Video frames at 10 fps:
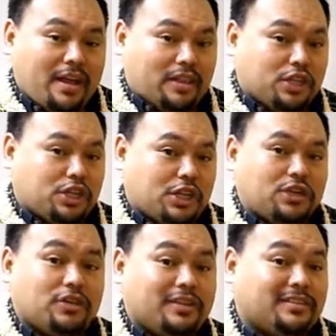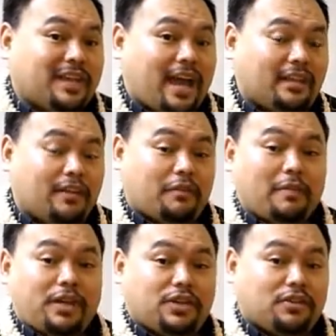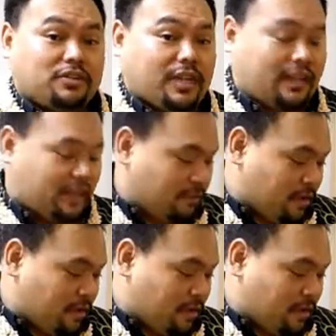the ginger and scallion for my ginger scallion